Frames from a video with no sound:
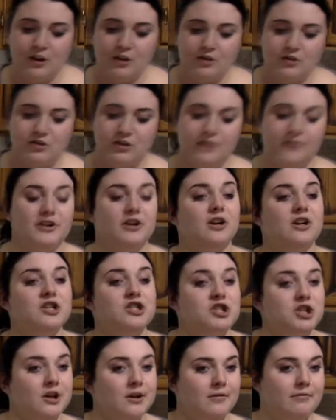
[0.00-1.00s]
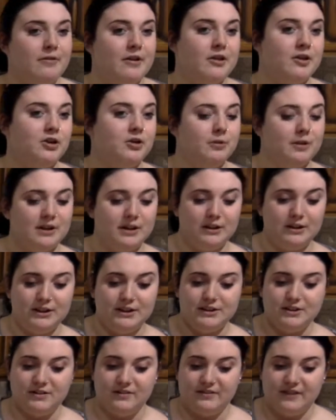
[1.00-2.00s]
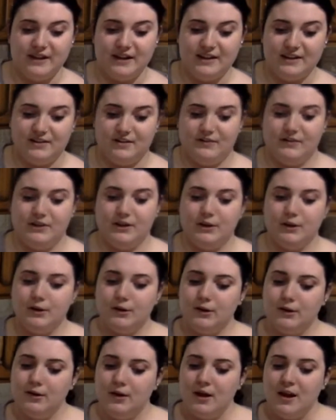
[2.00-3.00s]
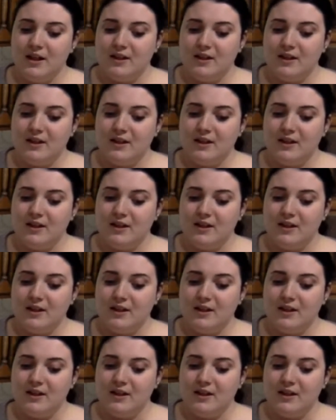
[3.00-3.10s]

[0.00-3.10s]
So if you're unsure of whether you want to lease or finance a vehicle,